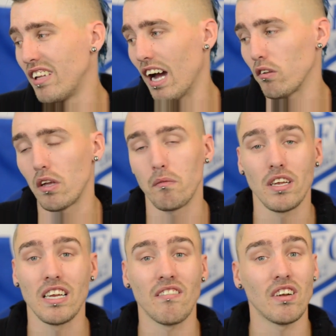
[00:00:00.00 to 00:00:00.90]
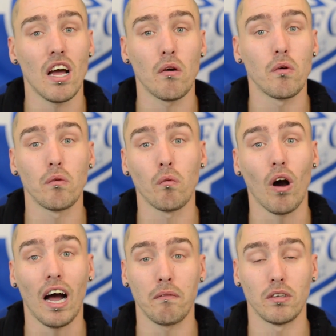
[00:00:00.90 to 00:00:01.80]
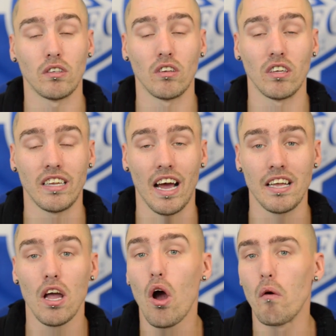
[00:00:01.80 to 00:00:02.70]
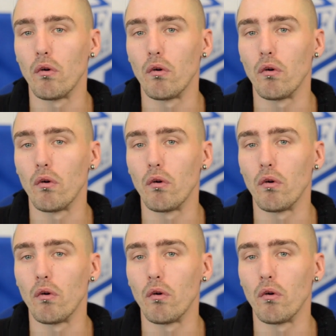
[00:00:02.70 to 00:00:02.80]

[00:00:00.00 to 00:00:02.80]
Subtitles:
doubt it, but you never know what happens on the day.